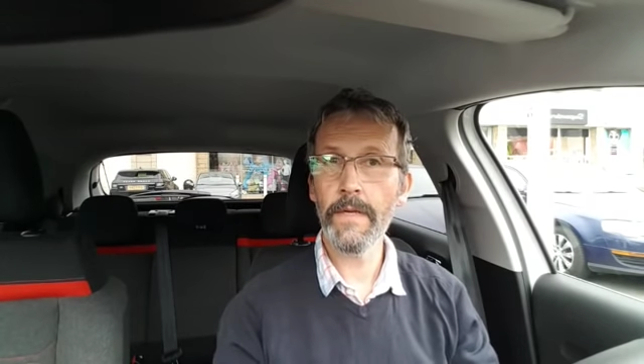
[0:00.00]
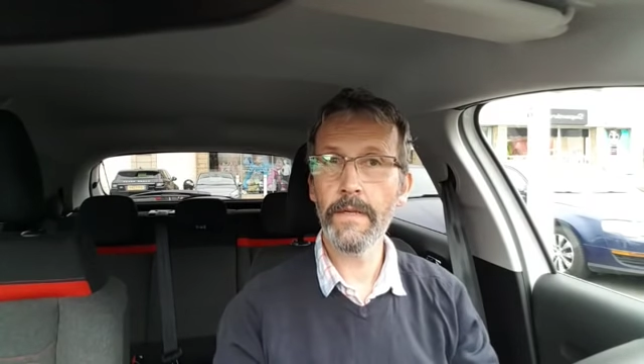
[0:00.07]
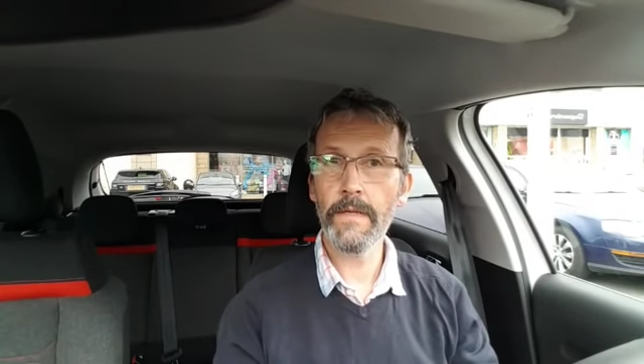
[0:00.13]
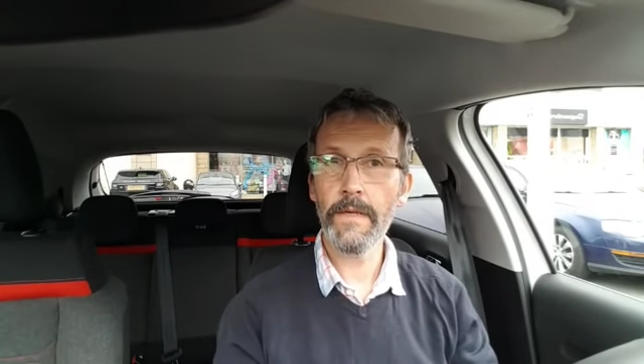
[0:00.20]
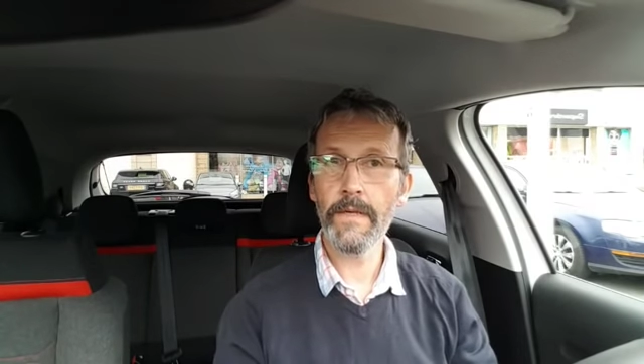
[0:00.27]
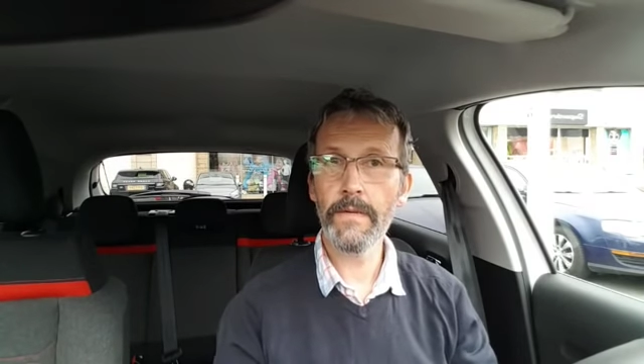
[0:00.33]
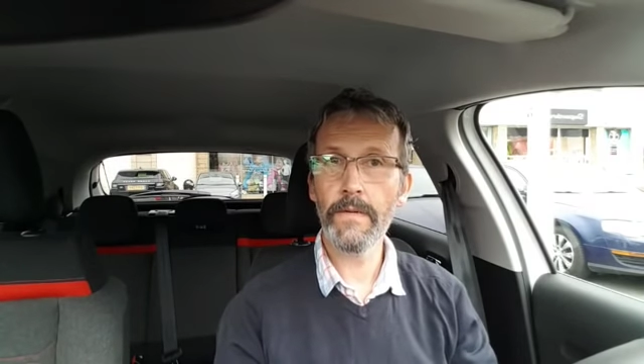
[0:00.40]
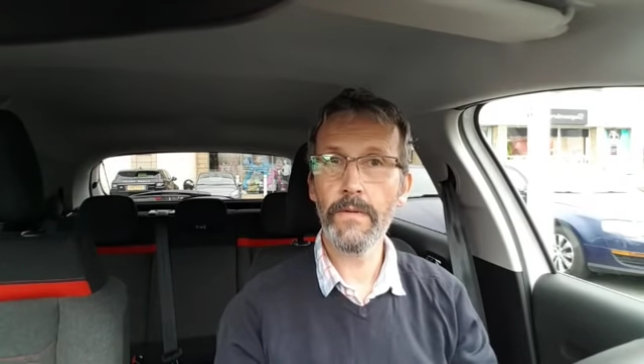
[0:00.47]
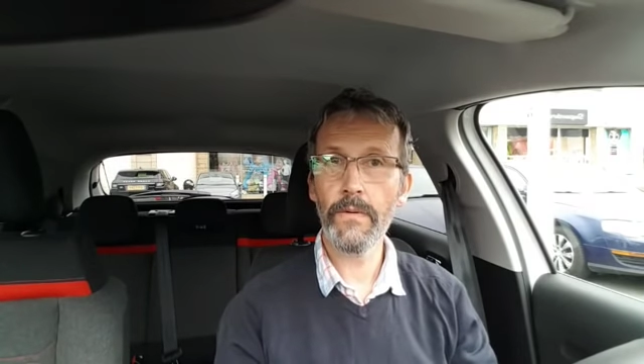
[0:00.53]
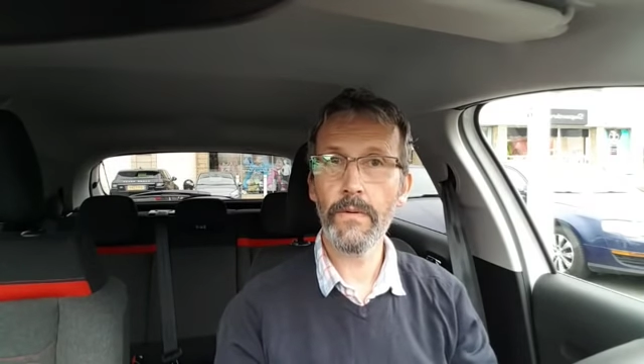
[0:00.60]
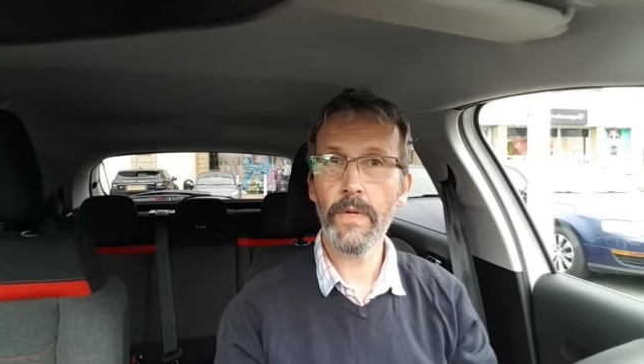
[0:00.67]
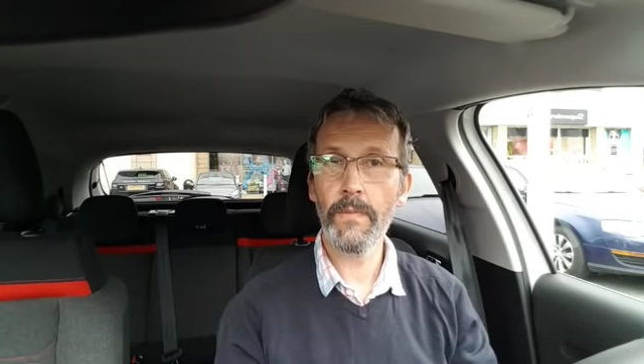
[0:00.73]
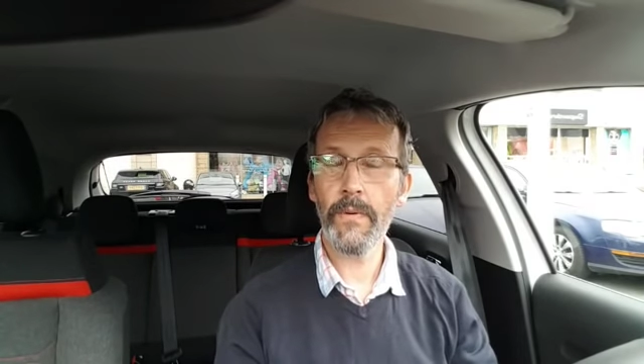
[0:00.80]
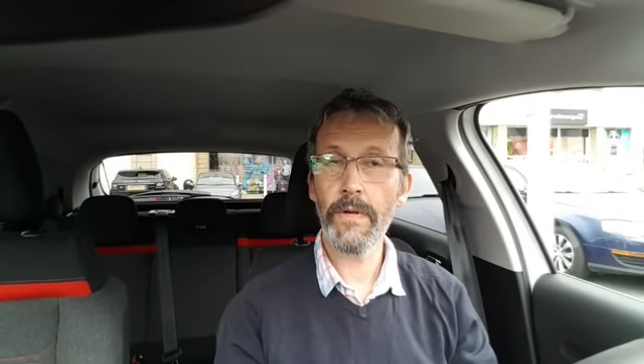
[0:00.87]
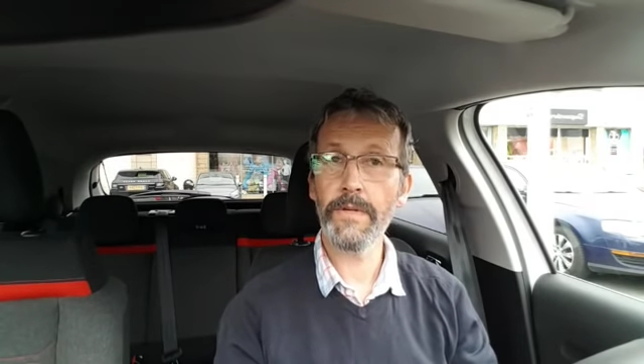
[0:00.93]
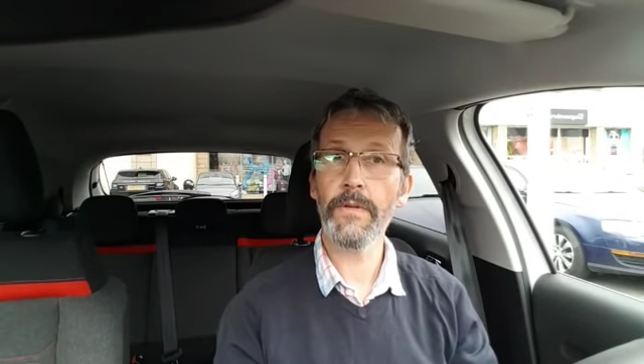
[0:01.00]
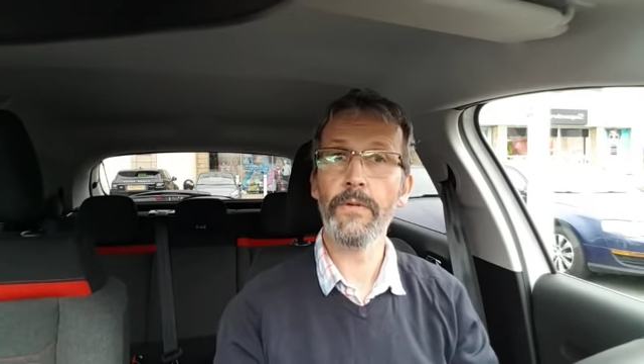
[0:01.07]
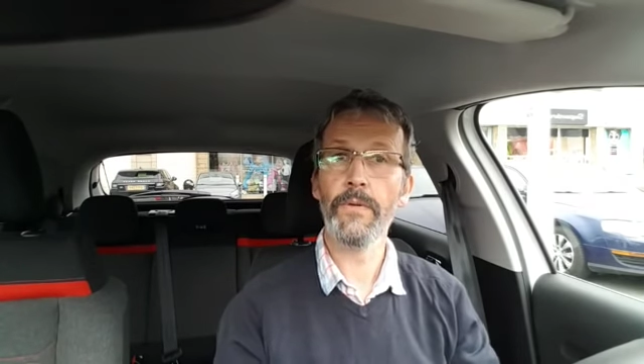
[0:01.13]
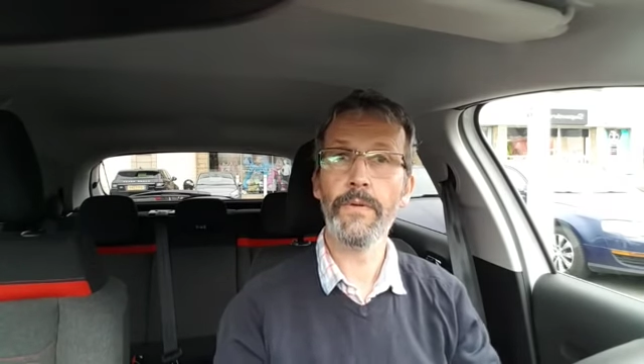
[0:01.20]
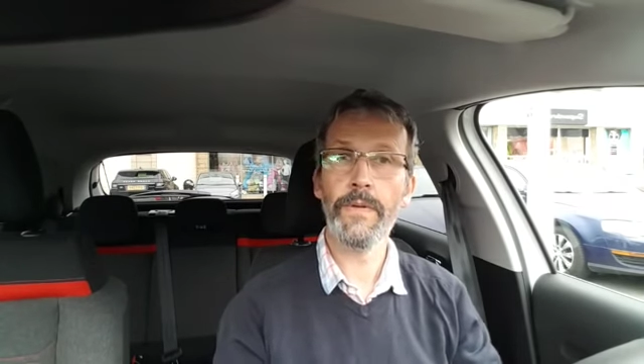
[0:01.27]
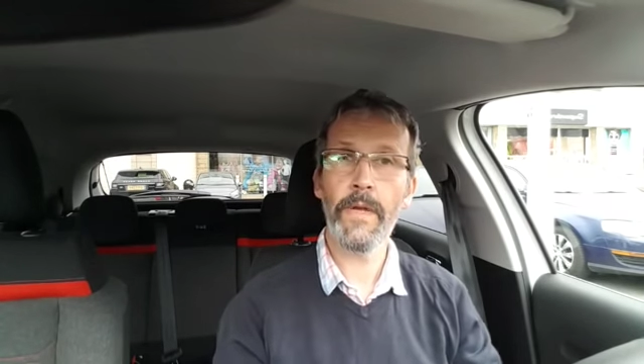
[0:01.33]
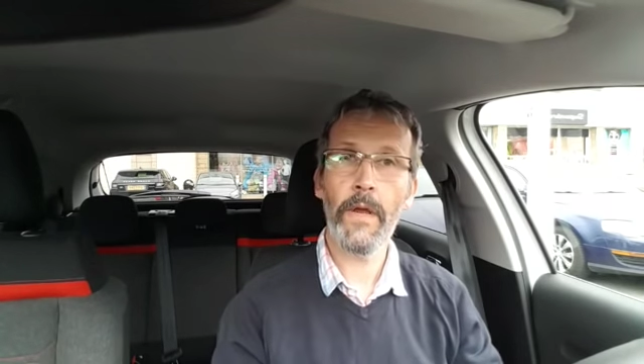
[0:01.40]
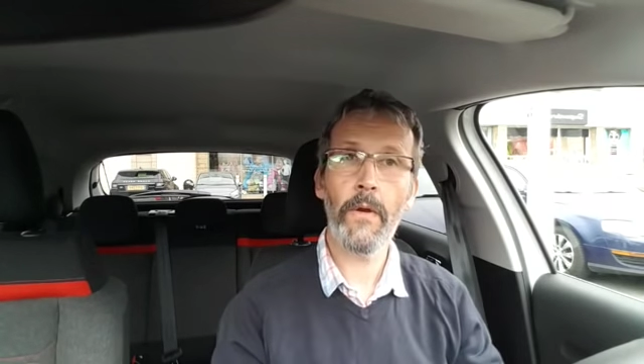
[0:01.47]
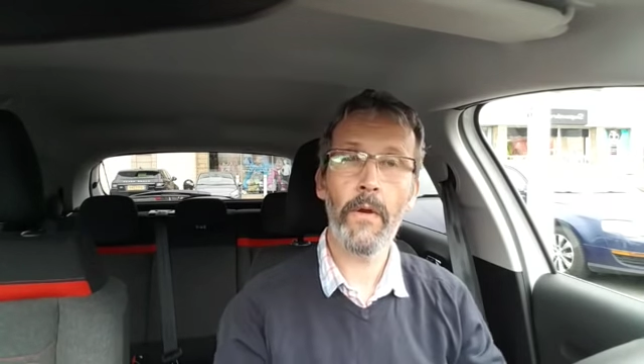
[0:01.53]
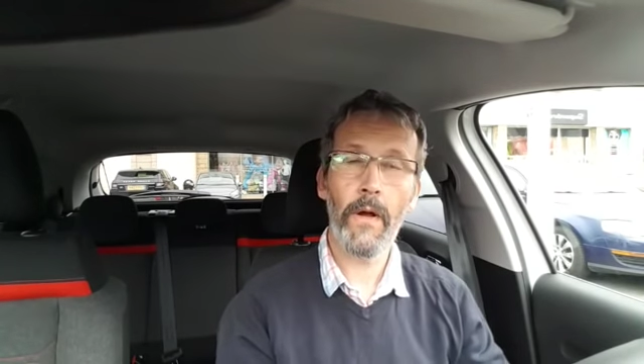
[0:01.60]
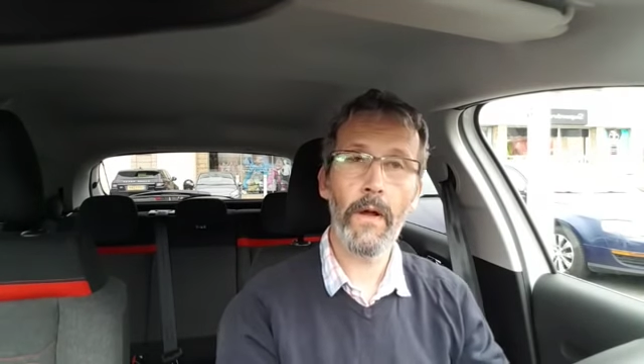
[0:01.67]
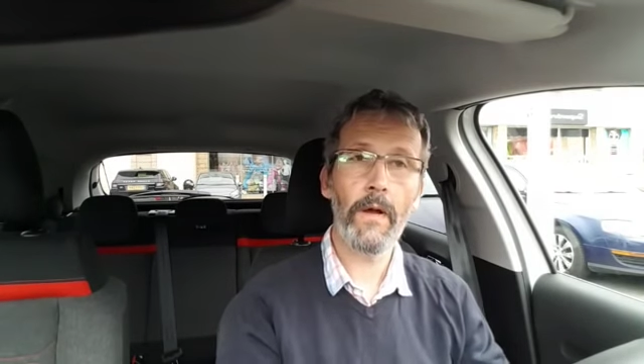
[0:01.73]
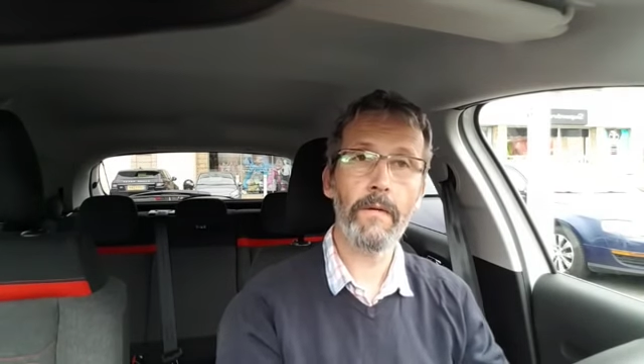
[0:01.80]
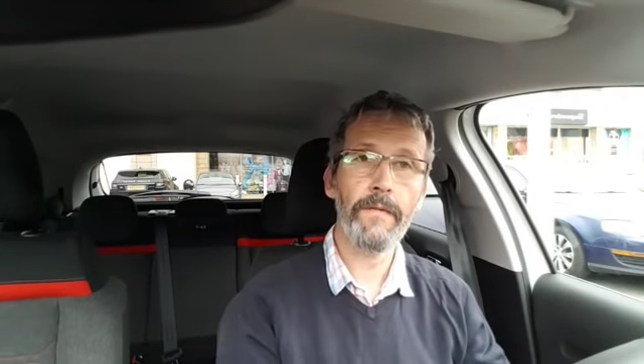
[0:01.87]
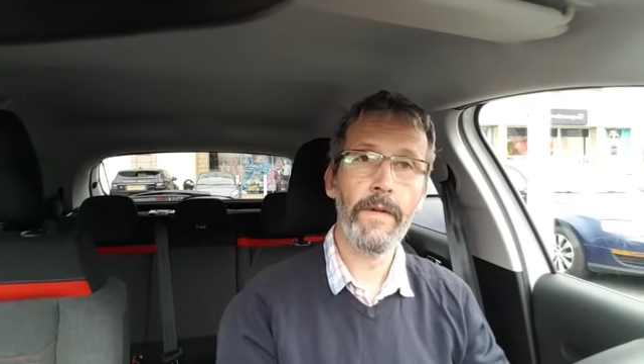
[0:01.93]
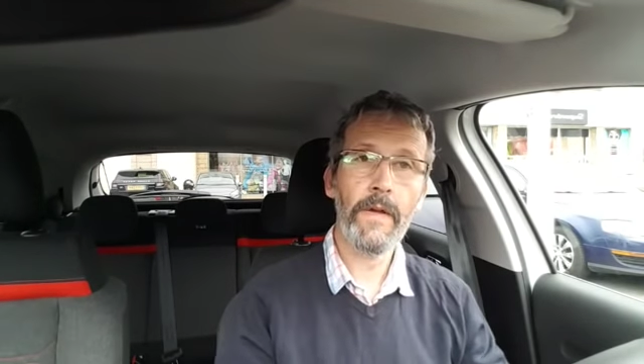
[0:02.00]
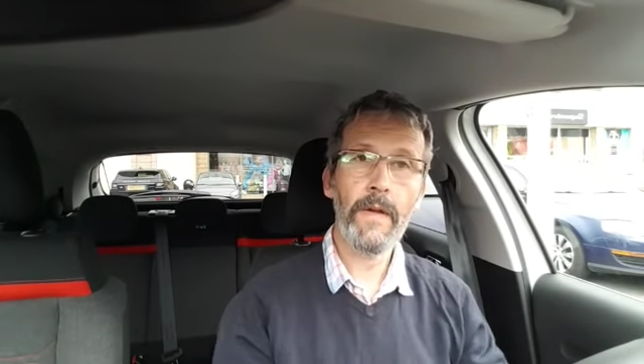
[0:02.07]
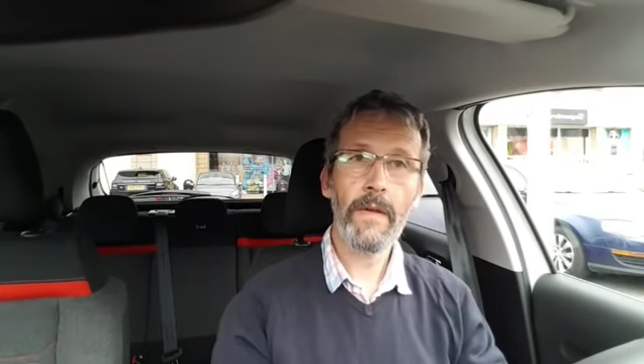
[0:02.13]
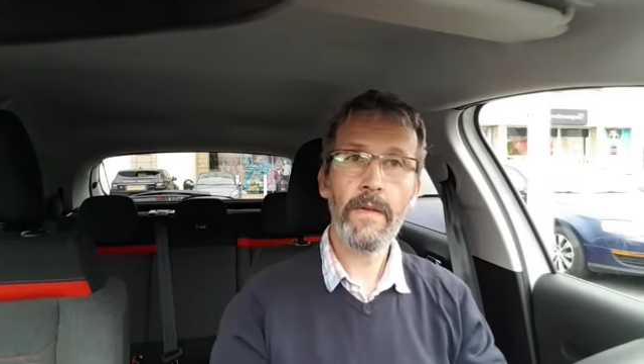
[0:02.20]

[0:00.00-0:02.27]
inside the Tory party, who now have